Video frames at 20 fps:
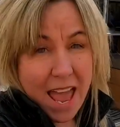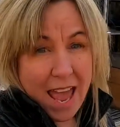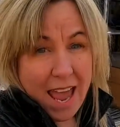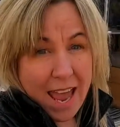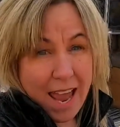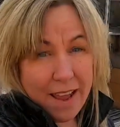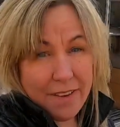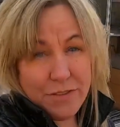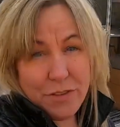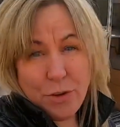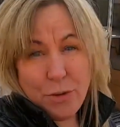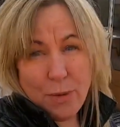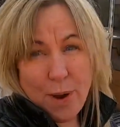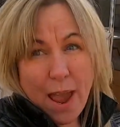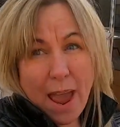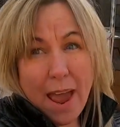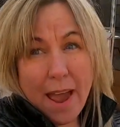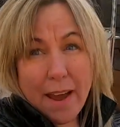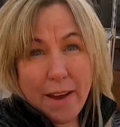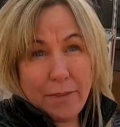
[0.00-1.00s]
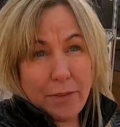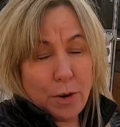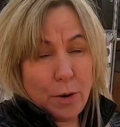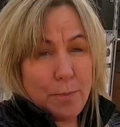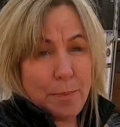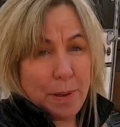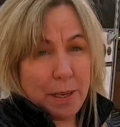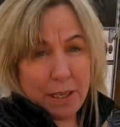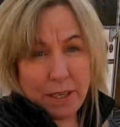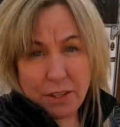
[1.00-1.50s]
Have you ever
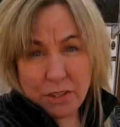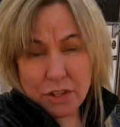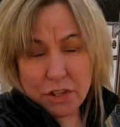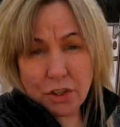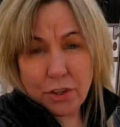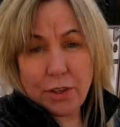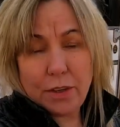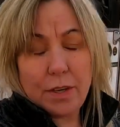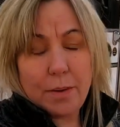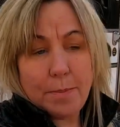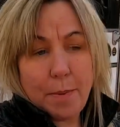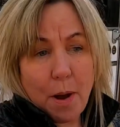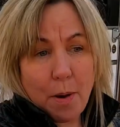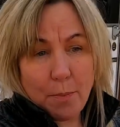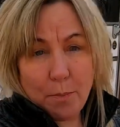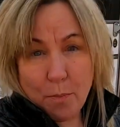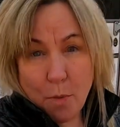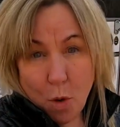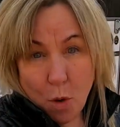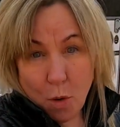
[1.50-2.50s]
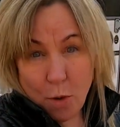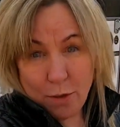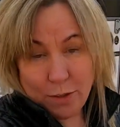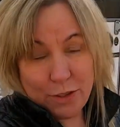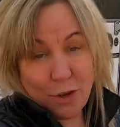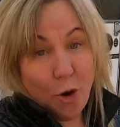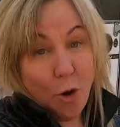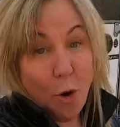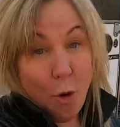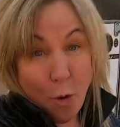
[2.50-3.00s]
been concerned about mold
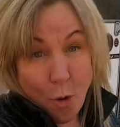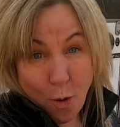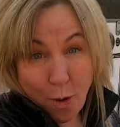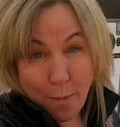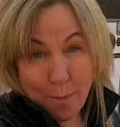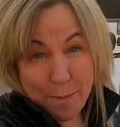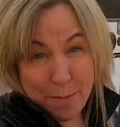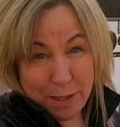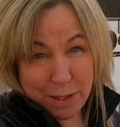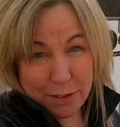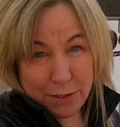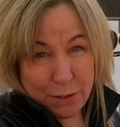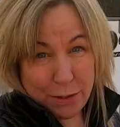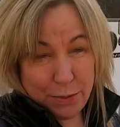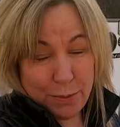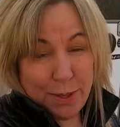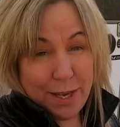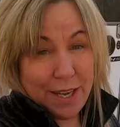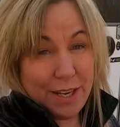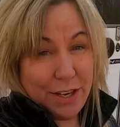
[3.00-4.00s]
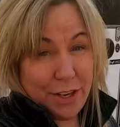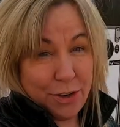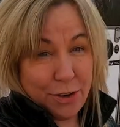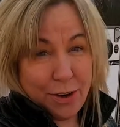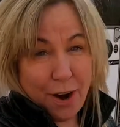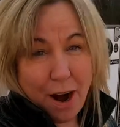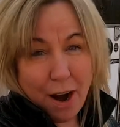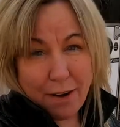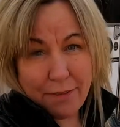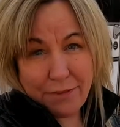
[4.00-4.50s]
or mildew in your
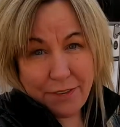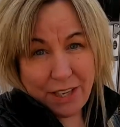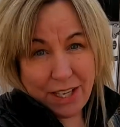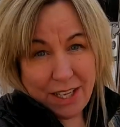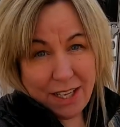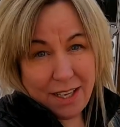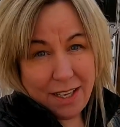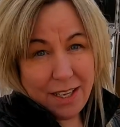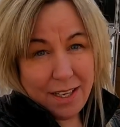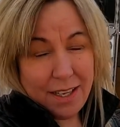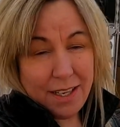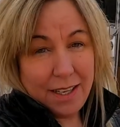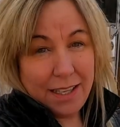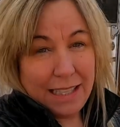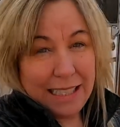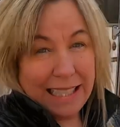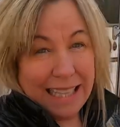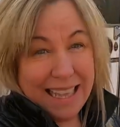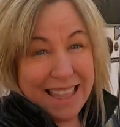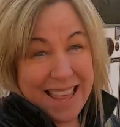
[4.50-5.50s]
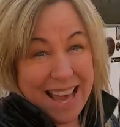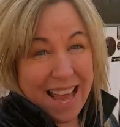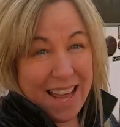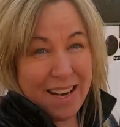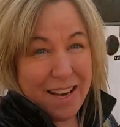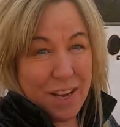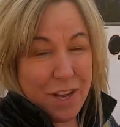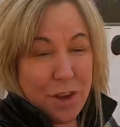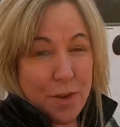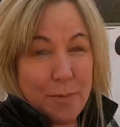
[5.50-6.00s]
RV?
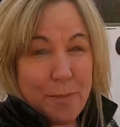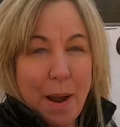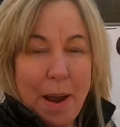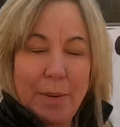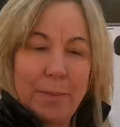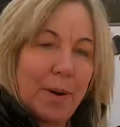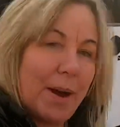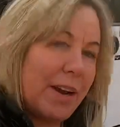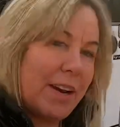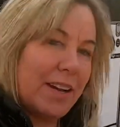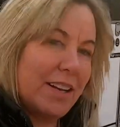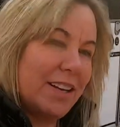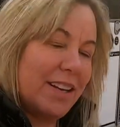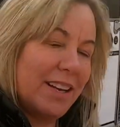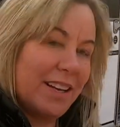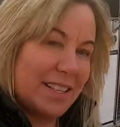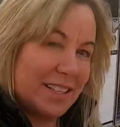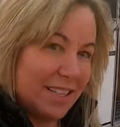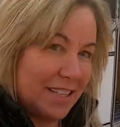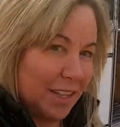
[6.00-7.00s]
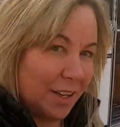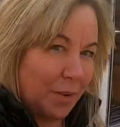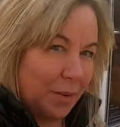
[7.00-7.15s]
Then you might want to stick